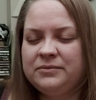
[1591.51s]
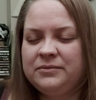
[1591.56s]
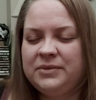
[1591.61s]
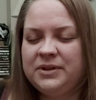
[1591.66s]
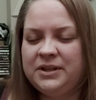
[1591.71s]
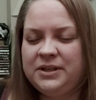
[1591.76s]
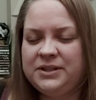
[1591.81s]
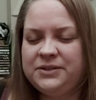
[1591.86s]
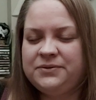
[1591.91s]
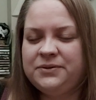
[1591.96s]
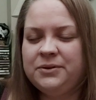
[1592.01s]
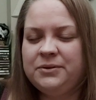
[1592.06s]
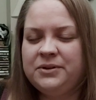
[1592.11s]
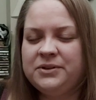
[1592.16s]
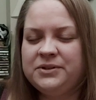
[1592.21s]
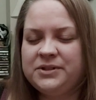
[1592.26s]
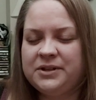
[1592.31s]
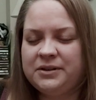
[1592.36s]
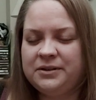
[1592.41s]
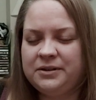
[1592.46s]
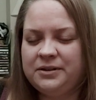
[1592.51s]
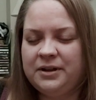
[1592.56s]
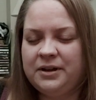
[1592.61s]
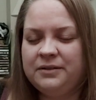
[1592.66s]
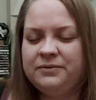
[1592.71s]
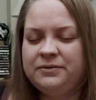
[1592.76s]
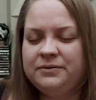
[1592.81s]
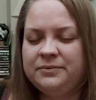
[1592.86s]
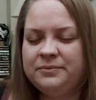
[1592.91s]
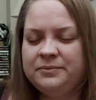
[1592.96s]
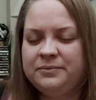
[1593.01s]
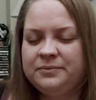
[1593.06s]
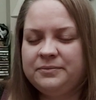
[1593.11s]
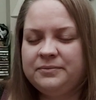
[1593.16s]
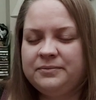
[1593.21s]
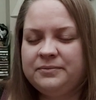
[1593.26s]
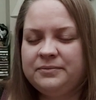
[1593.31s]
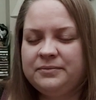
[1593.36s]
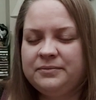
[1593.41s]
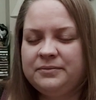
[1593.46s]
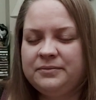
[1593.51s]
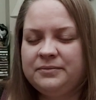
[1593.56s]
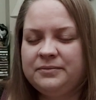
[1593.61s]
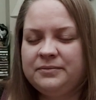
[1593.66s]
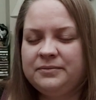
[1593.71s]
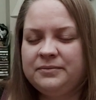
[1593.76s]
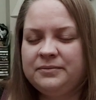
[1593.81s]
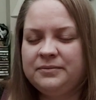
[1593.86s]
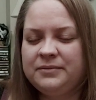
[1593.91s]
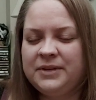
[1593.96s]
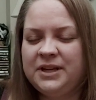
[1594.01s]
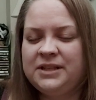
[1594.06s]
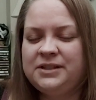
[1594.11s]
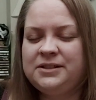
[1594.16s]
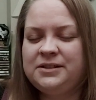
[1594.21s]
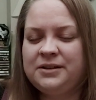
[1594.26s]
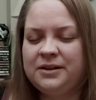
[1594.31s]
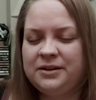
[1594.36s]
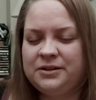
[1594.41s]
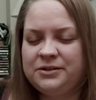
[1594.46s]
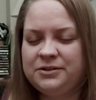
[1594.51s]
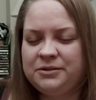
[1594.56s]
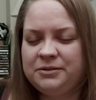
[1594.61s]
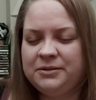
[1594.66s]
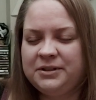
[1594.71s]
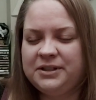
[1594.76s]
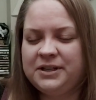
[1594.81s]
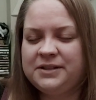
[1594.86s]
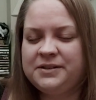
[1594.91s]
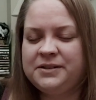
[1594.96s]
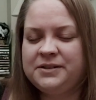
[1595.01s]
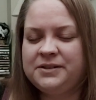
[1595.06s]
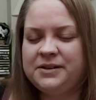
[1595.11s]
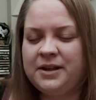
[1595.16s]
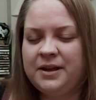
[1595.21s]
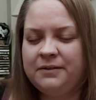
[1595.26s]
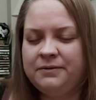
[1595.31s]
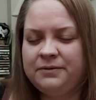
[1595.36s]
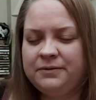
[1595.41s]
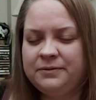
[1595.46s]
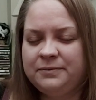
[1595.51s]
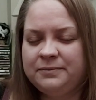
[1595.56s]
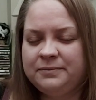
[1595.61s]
Please focus on the love. It's not true unless it's love.